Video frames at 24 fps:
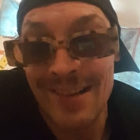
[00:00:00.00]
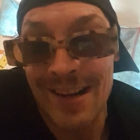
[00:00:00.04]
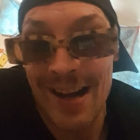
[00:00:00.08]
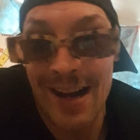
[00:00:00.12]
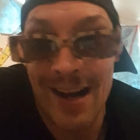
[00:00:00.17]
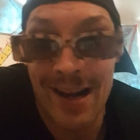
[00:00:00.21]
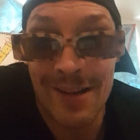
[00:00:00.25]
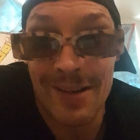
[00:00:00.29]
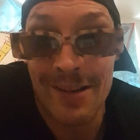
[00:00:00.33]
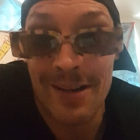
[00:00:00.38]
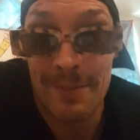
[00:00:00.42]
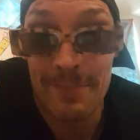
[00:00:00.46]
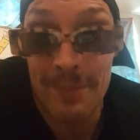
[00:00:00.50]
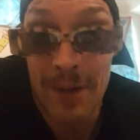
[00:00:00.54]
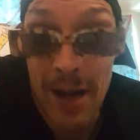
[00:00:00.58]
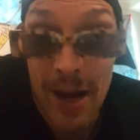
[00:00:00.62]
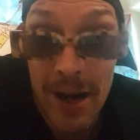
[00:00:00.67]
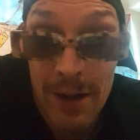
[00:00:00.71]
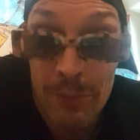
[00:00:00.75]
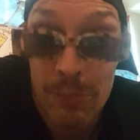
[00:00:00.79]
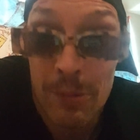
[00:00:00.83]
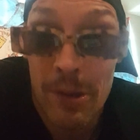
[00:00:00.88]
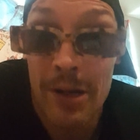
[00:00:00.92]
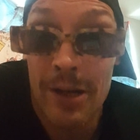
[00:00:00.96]
I don't
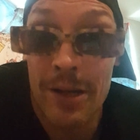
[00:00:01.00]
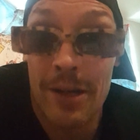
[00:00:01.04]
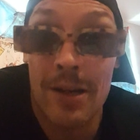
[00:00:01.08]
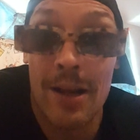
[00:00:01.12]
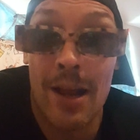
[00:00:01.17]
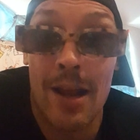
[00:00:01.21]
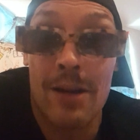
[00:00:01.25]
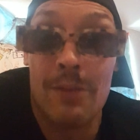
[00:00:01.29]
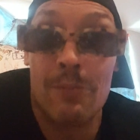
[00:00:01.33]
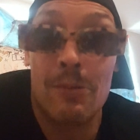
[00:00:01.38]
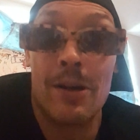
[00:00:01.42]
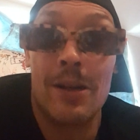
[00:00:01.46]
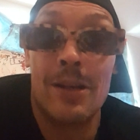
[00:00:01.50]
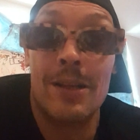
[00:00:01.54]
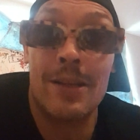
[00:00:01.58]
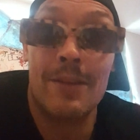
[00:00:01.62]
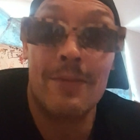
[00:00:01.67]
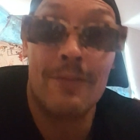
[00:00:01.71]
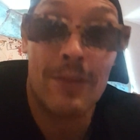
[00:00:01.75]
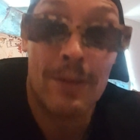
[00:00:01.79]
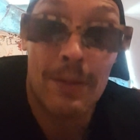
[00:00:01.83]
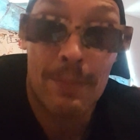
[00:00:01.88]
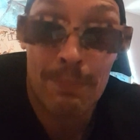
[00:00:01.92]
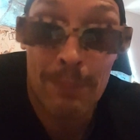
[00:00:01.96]
want to
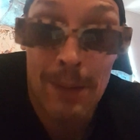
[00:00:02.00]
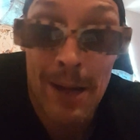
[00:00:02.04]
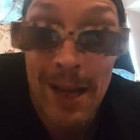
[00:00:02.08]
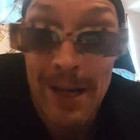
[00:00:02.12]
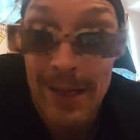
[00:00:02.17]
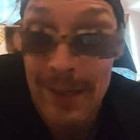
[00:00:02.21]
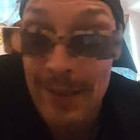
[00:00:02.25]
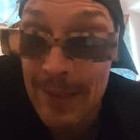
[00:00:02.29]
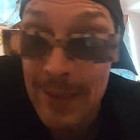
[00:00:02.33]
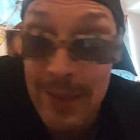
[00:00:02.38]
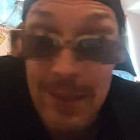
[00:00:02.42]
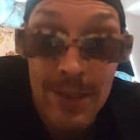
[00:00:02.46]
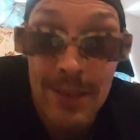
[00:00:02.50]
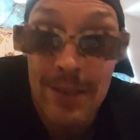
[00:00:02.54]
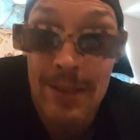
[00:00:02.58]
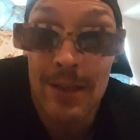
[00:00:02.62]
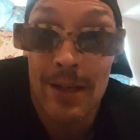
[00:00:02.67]
leave the planet this.